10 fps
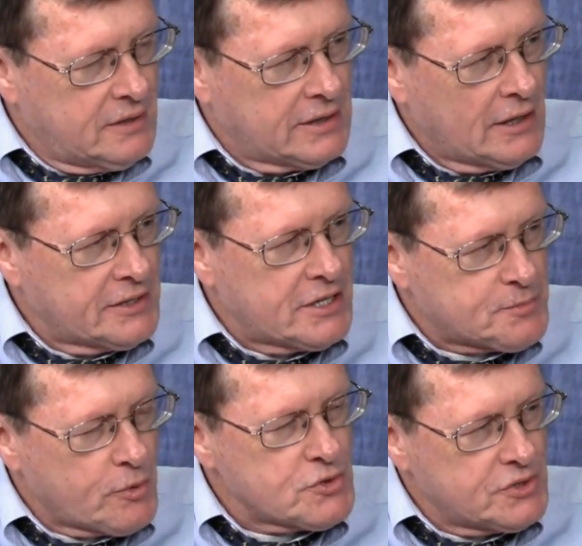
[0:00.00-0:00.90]
an LDS
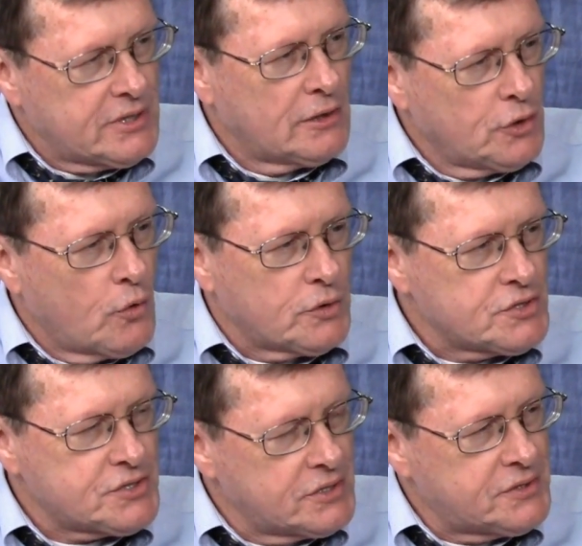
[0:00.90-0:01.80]
person, they'll
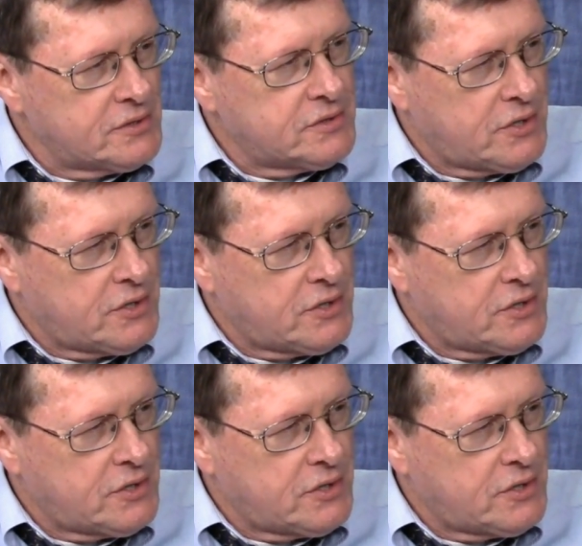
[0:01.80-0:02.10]
notice that the